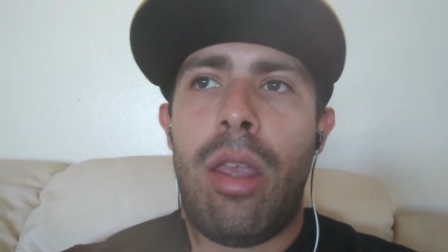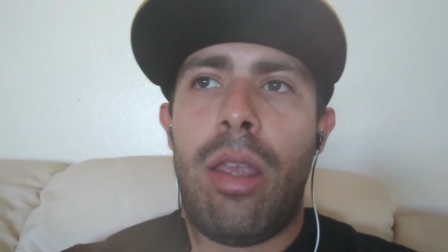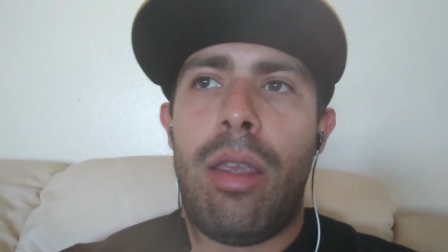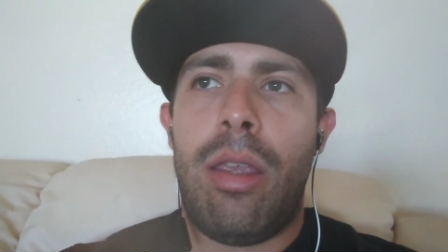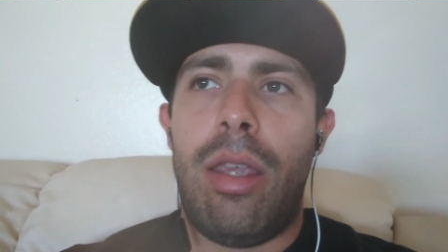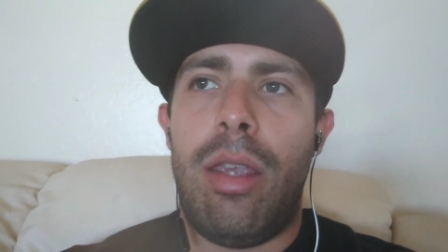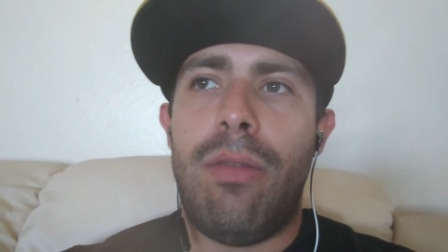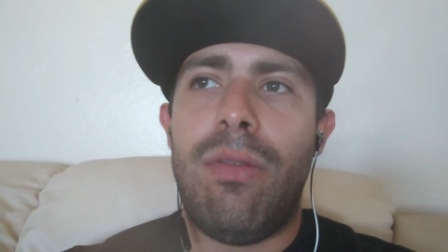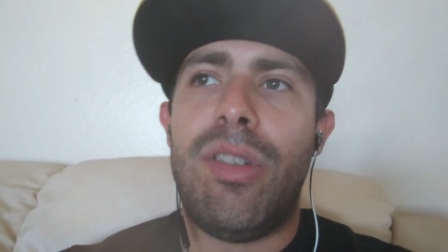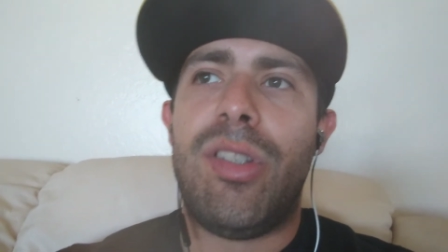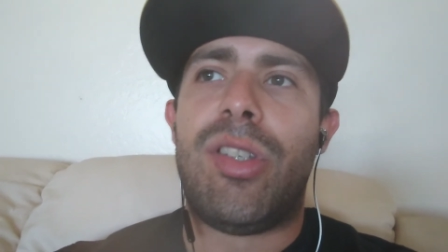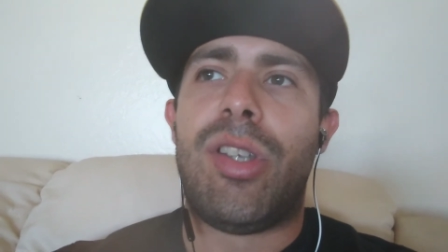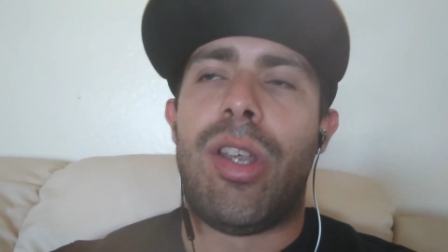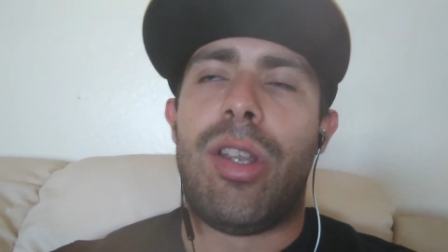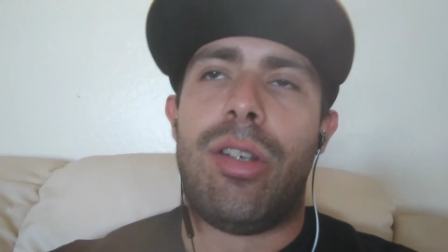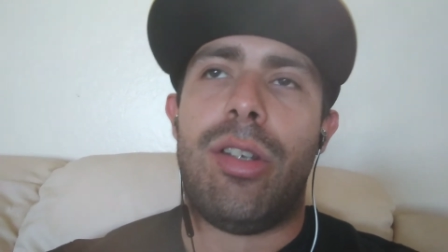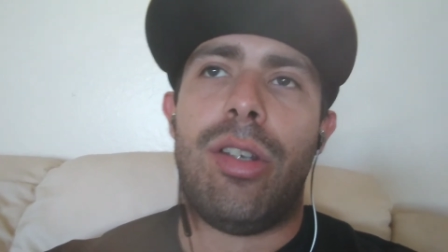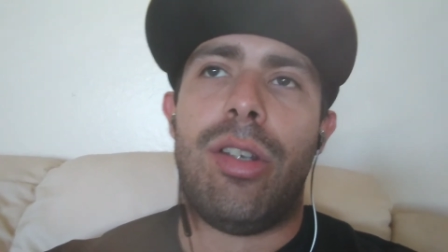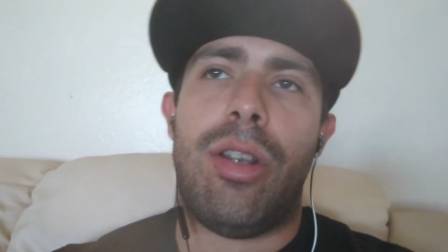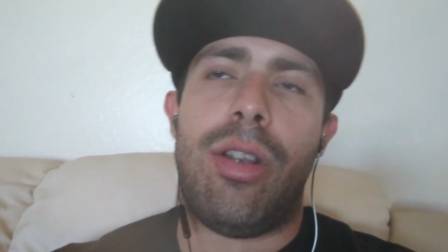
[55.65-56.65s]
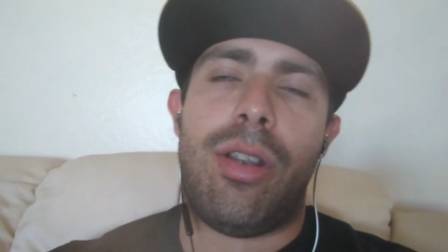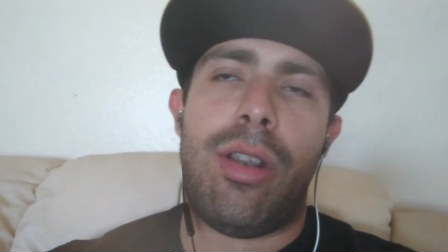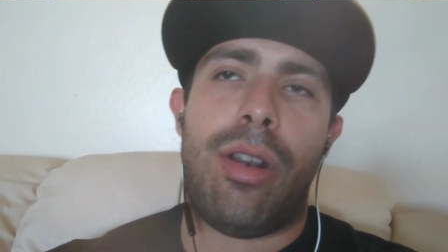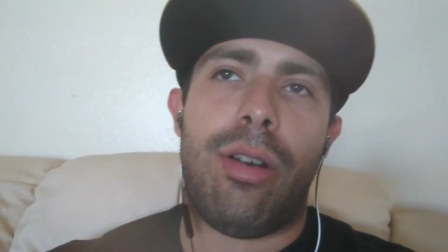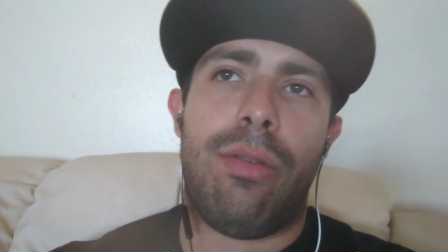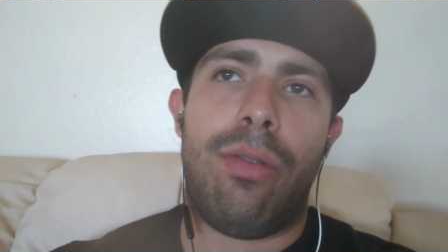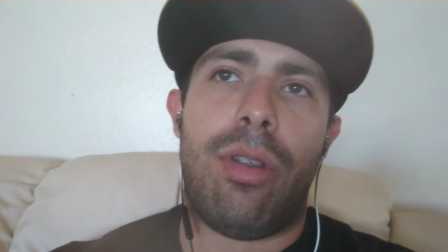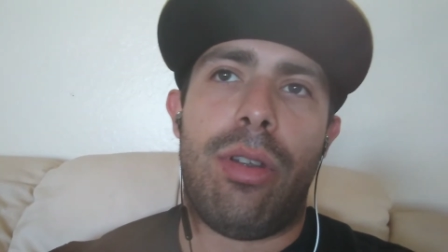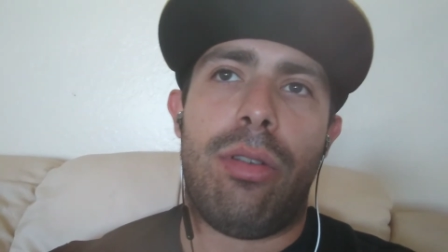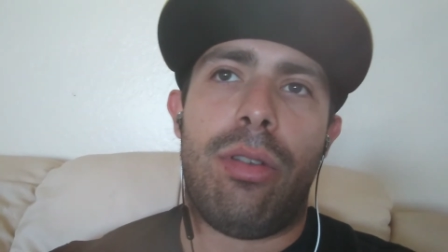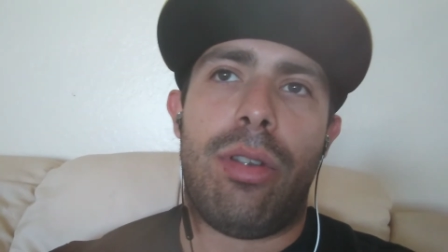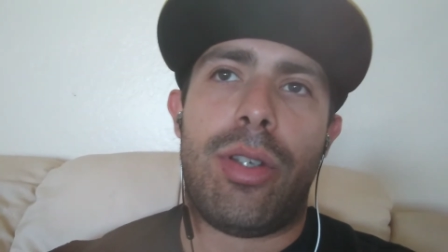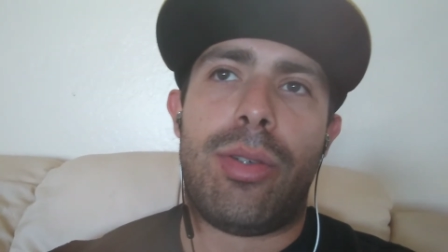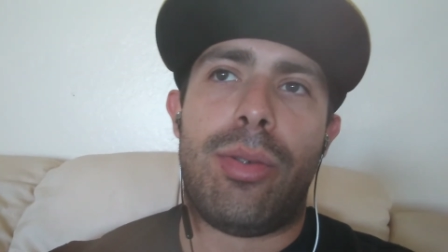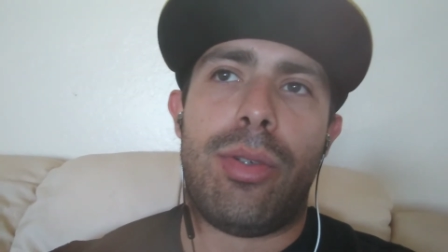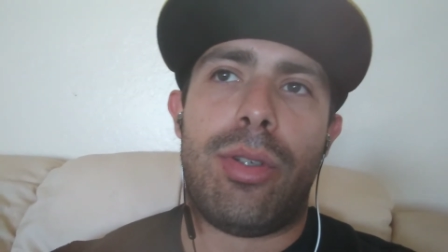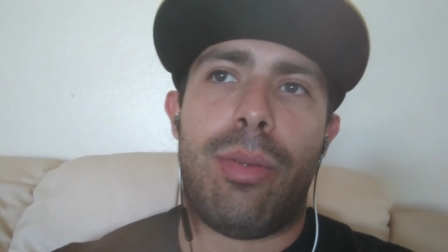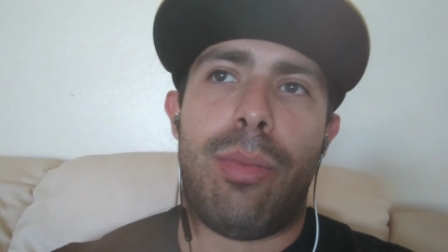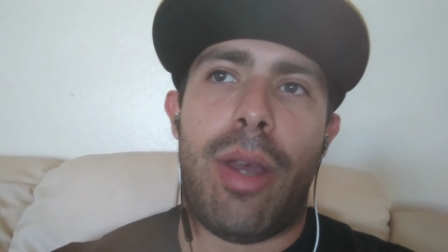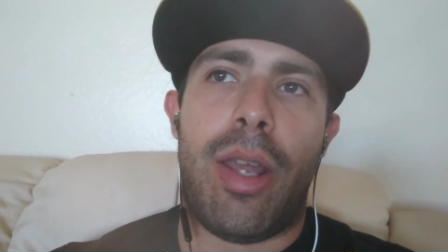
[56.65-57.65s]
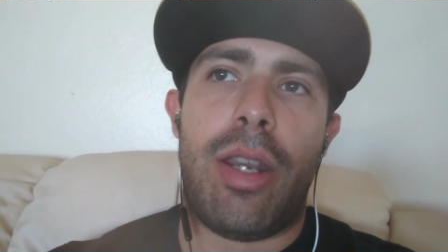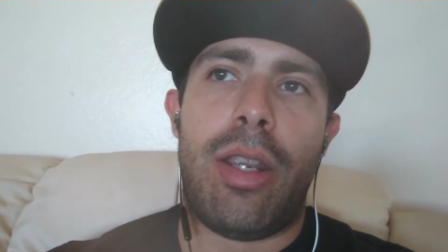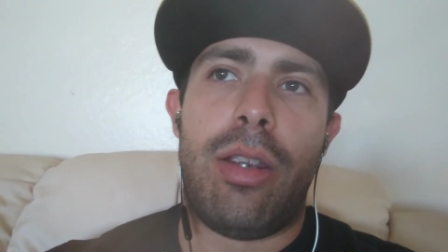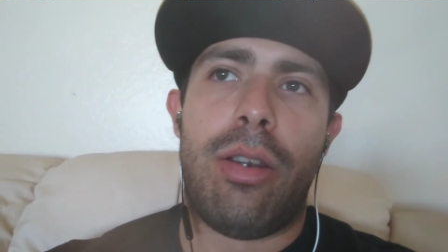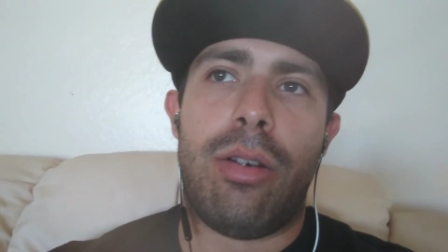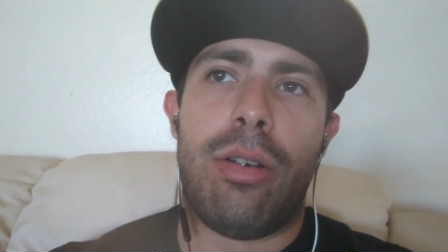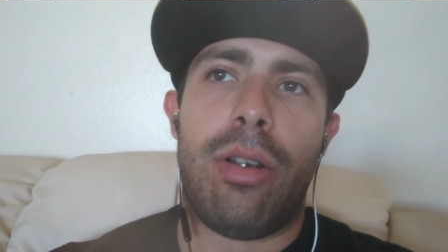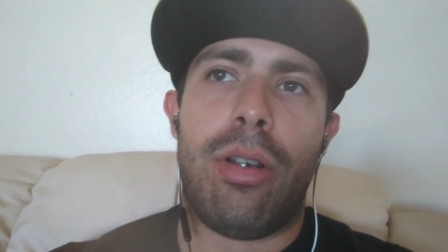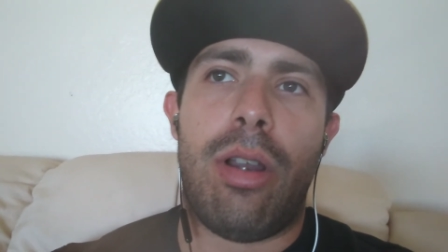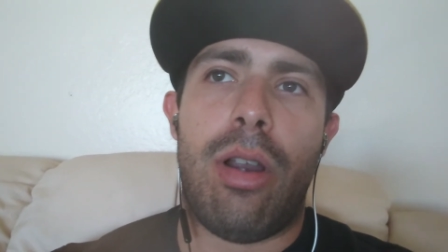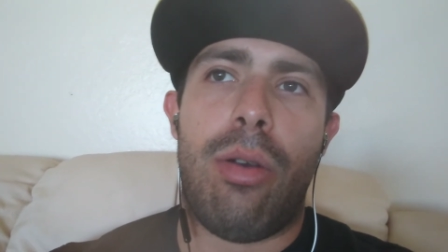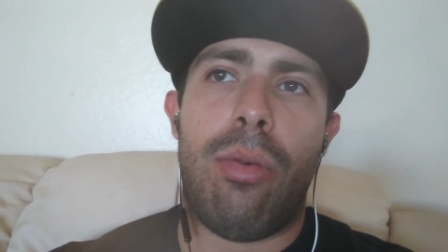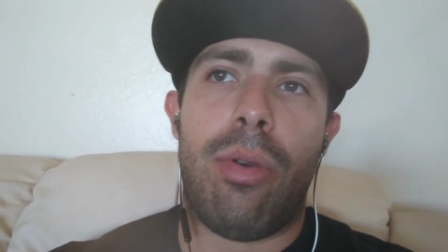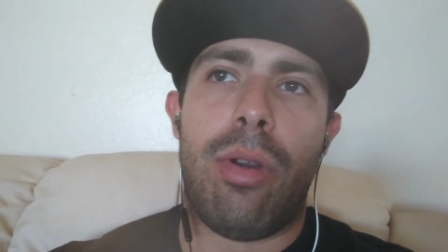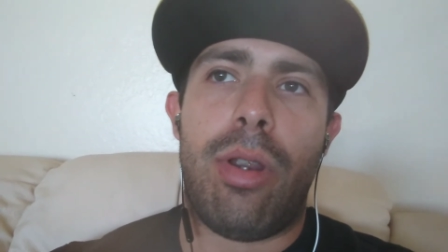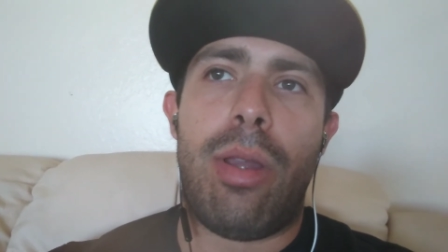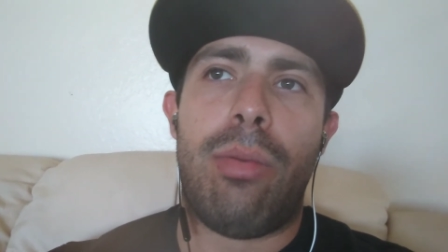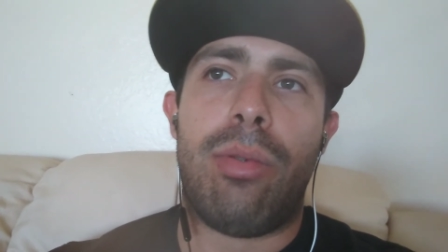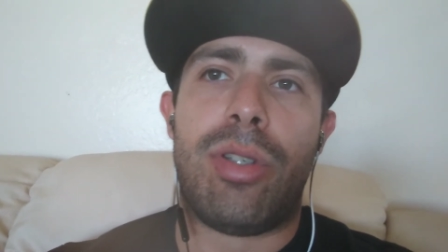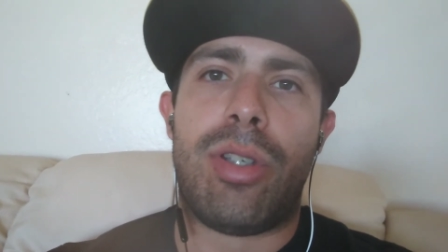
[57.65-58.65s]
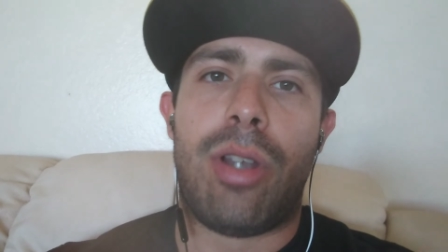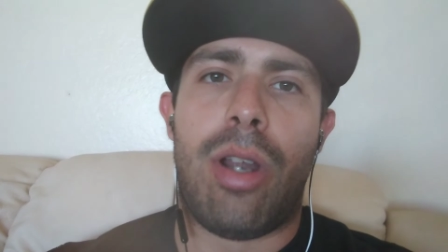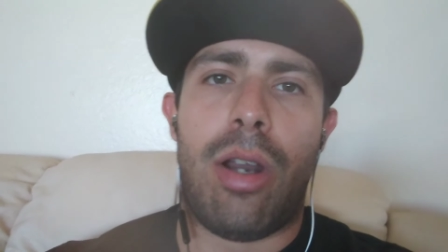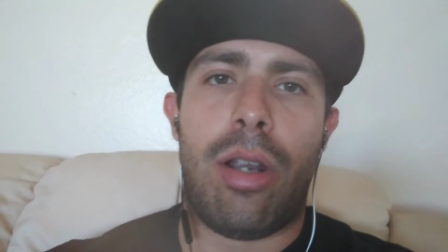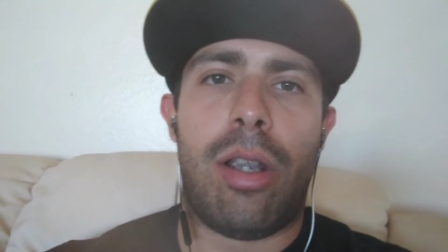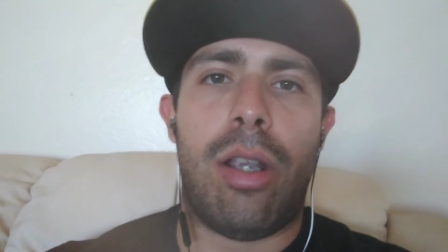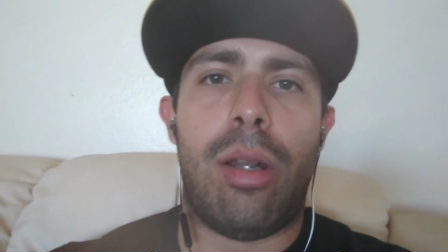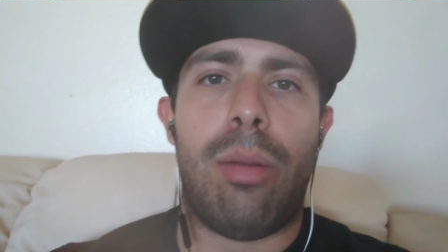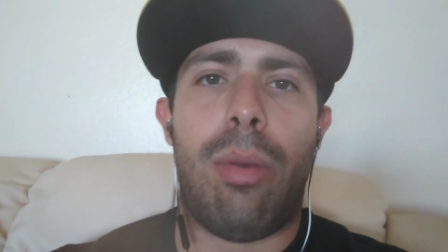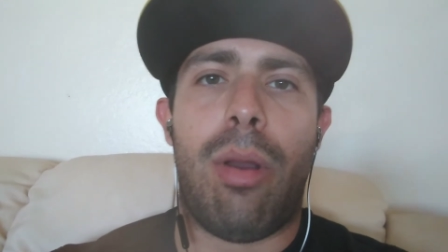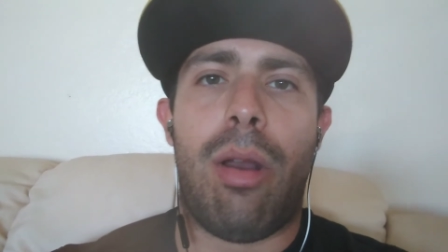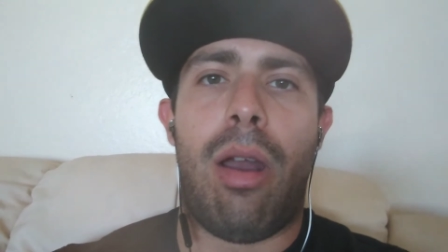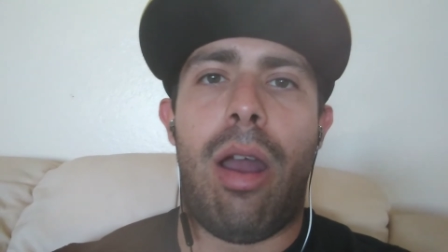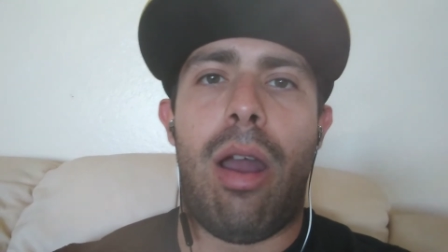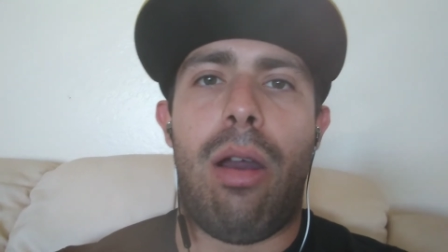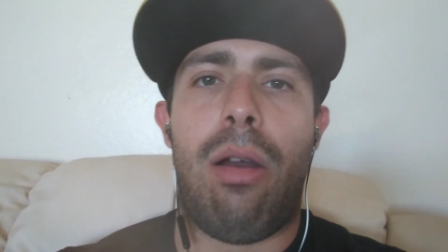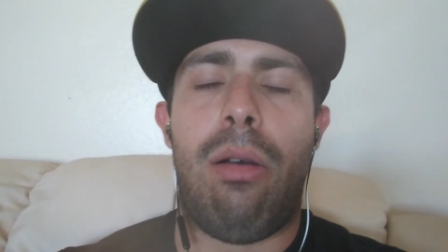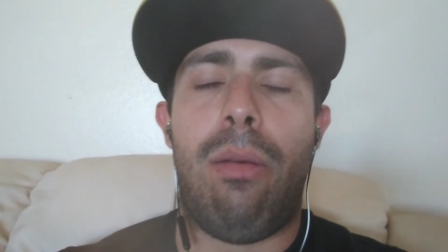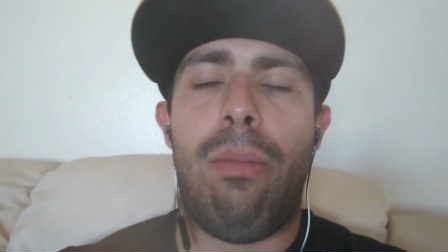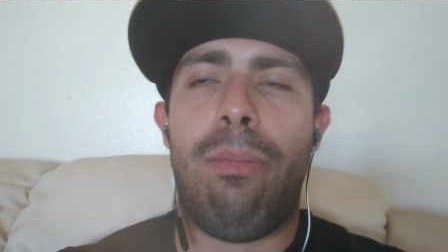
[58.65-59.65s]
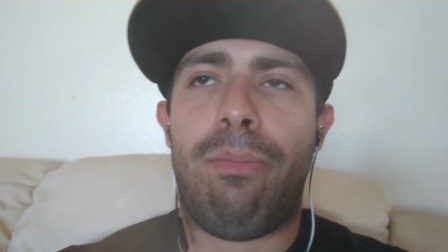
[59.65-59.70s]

He even said in an interview, this was about a year ago, where he was talking about how